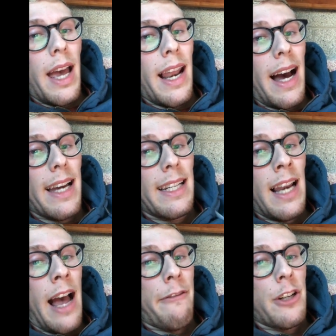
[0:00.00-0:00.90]
and I
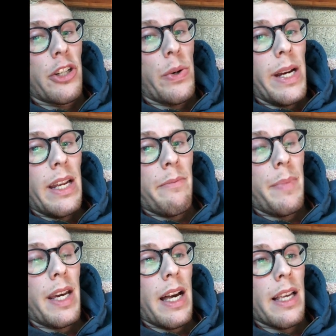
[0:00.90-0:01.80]
didn't have to do it,
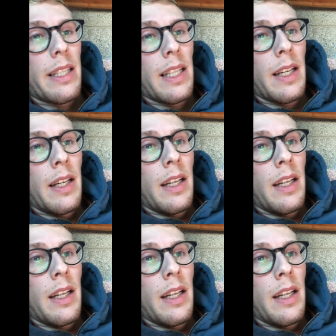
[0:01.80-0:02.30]
because